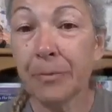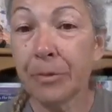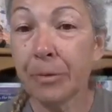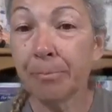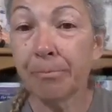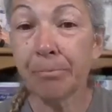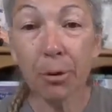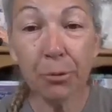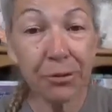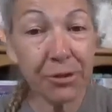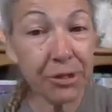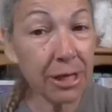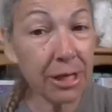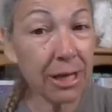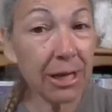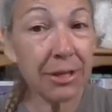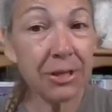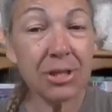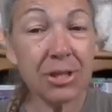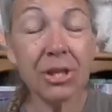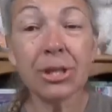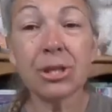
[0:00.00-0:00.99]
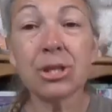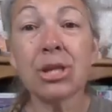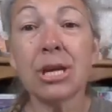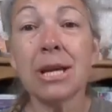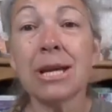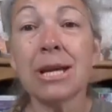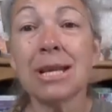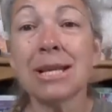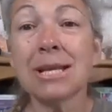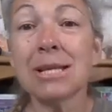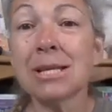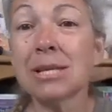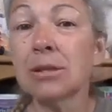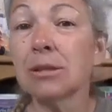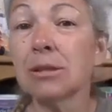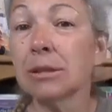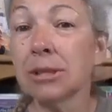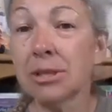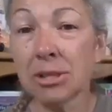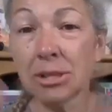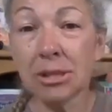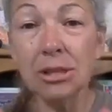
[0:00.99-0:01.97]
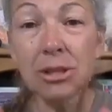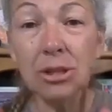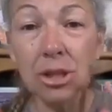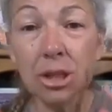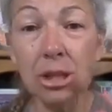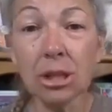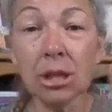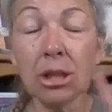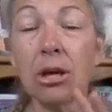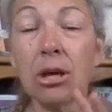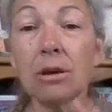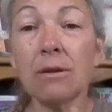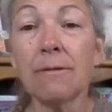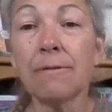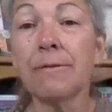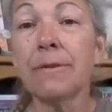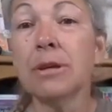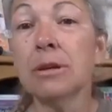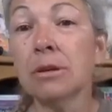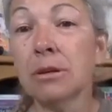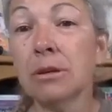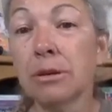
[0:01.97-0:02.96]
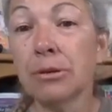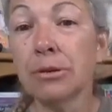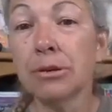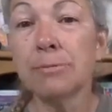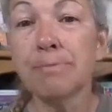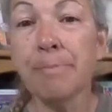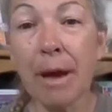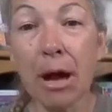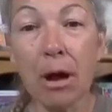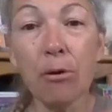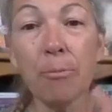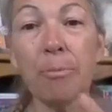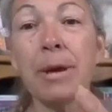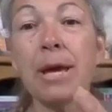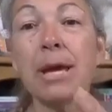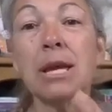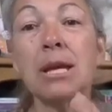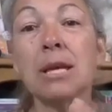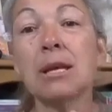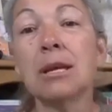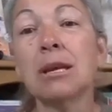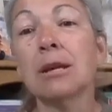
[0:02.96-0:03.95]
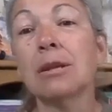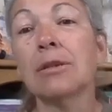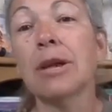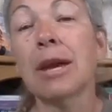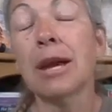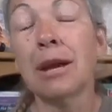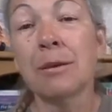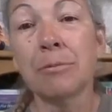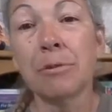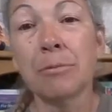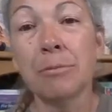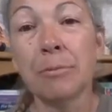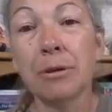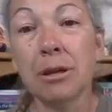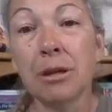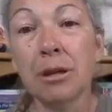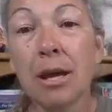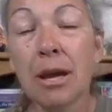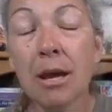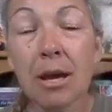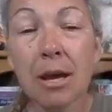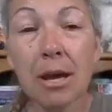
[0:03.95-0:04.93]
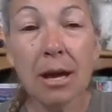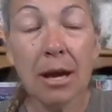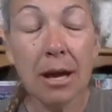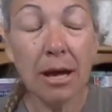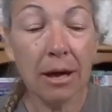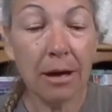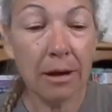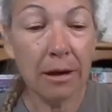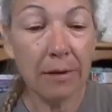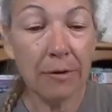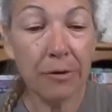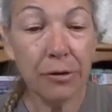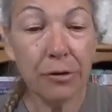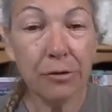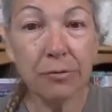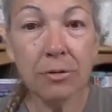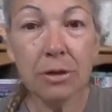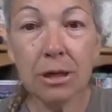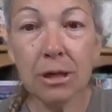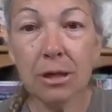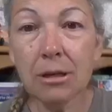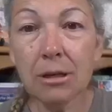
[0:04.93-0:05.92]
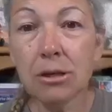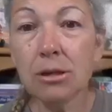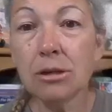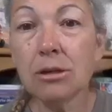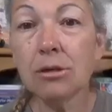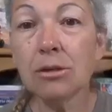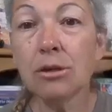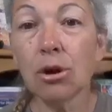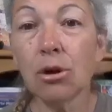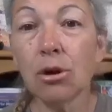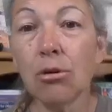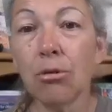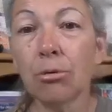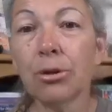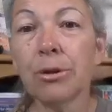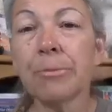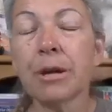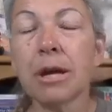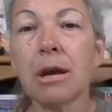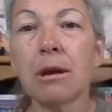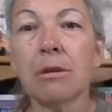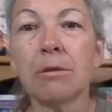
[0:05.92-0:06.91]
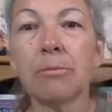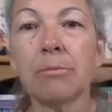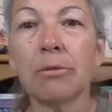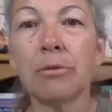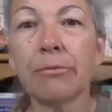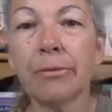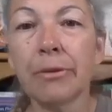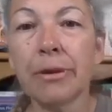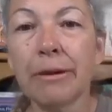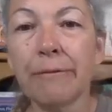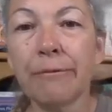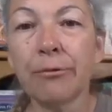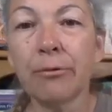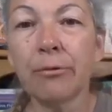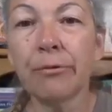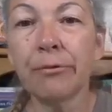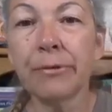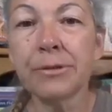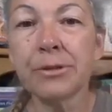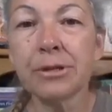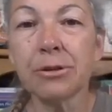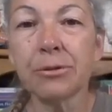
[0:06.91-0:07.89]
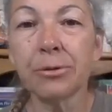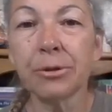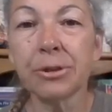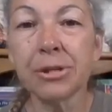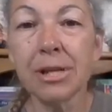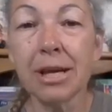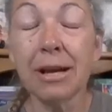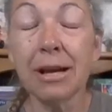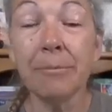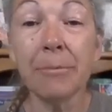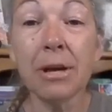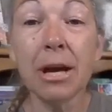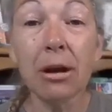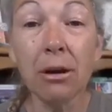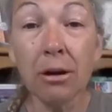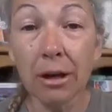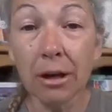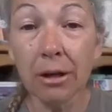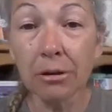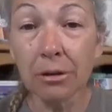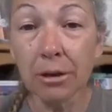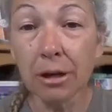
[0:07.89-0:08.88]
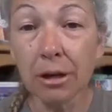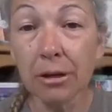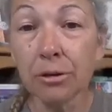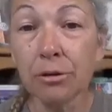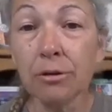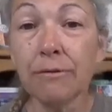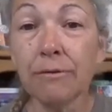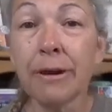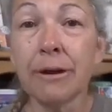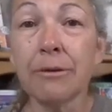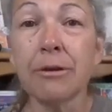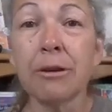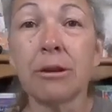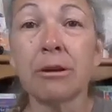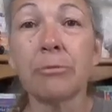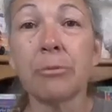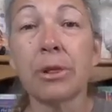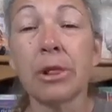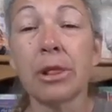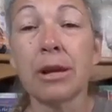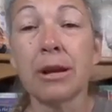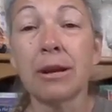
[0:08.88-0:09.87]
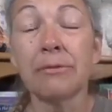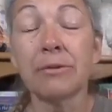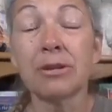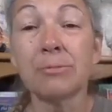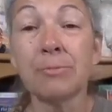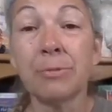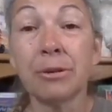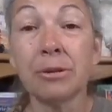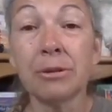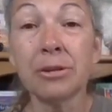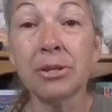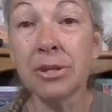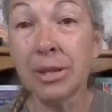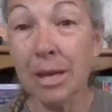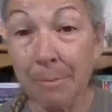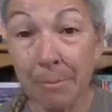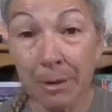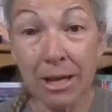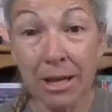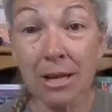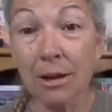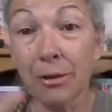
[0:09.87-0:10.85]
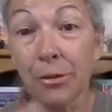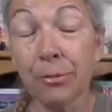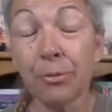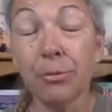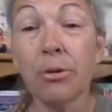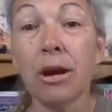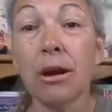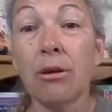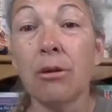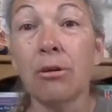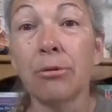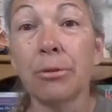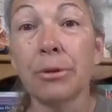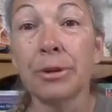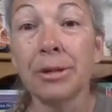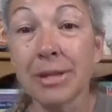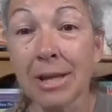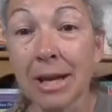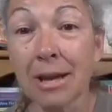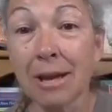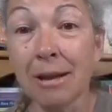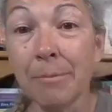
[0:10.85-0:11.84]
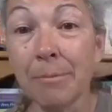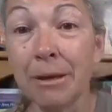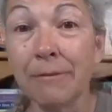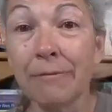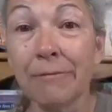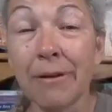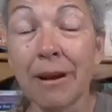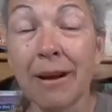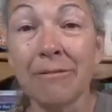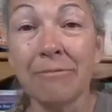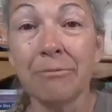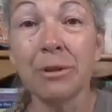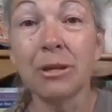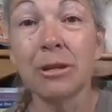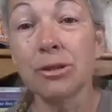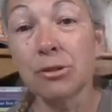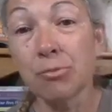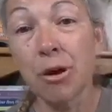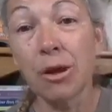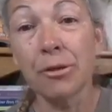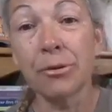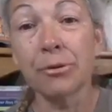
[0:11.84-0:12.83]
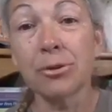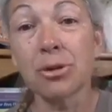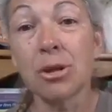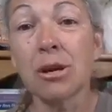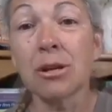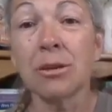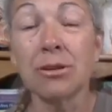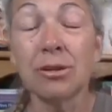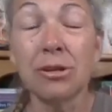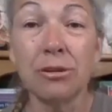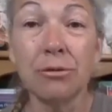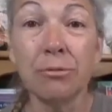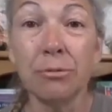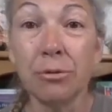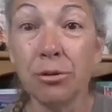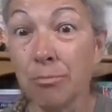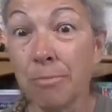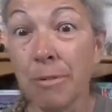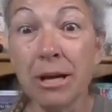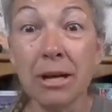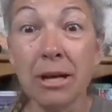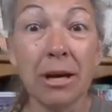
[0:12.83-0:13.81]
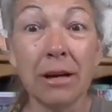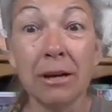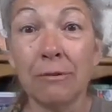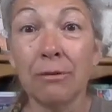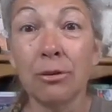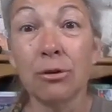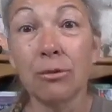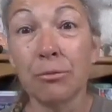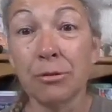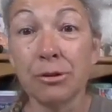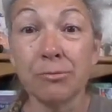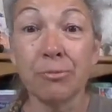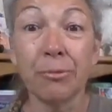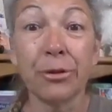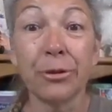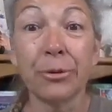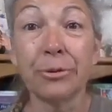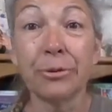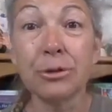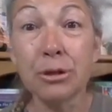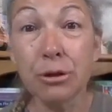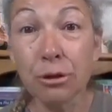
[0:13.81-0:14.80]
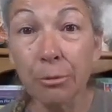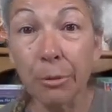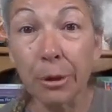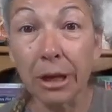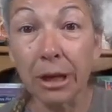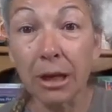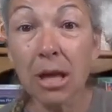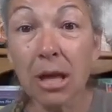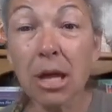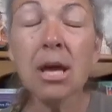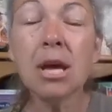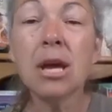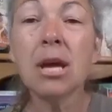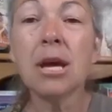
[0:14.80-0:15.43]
both sides of the chest, listening to the lung fields, palpating the abdomen. You need to hold them accountable for that full physical exam. Now, a good veterinarian with a lot of experience, they might get through that whole exam in 5 minutes while they're talking to you, and you may not even notice what they're doing,